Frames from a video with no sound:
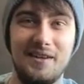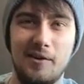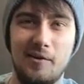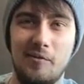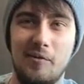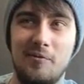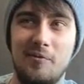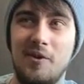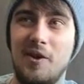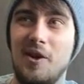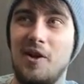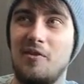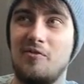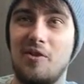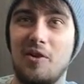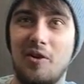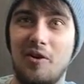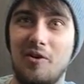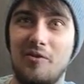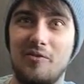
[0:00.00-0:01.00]
you know
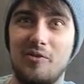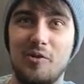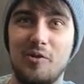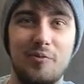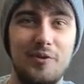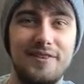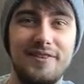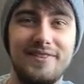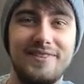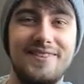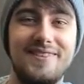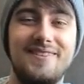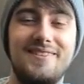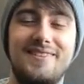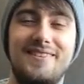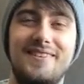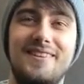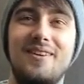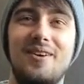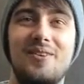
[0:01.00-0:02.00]
Reliant Robins
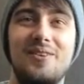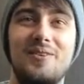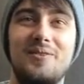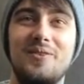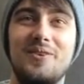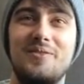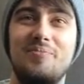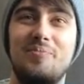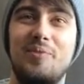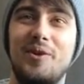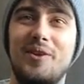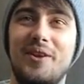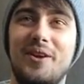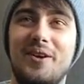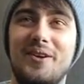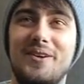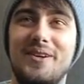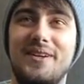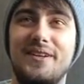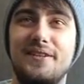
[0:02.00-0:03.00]
in Hollywood. Put it
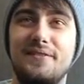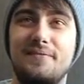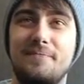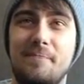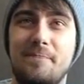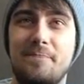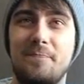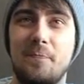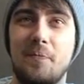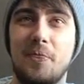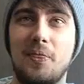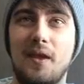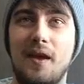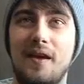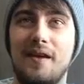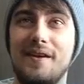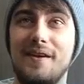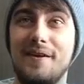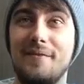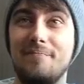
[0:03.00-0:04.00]
that way.
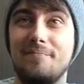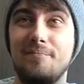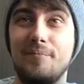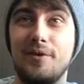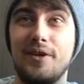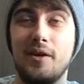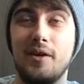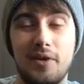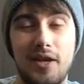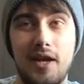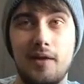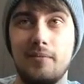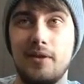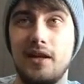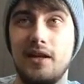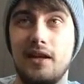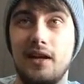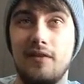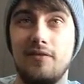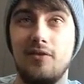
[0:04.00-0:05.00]
Um, but yeah, we came
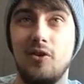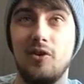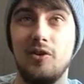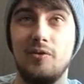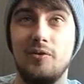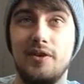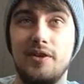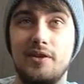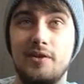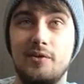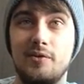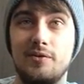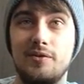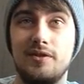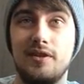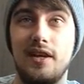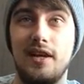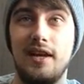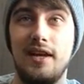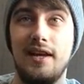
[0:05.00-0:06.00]
down out of the Hollywood
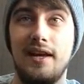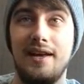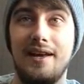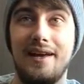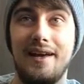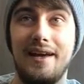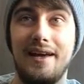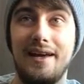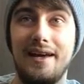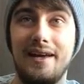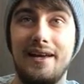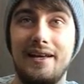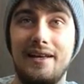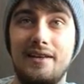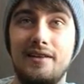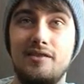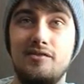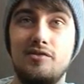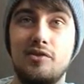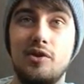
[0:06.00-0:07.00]
Hills
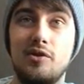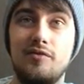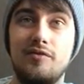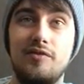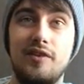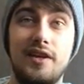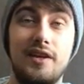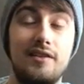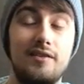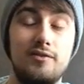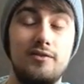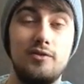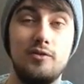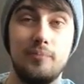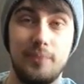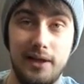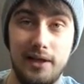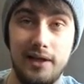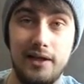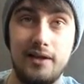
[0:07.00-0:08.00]
and drove into
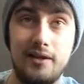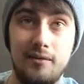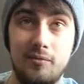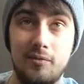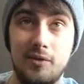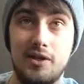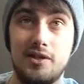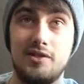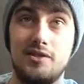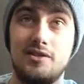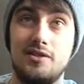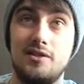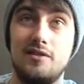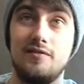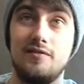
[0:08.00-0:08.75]
Bel Air, which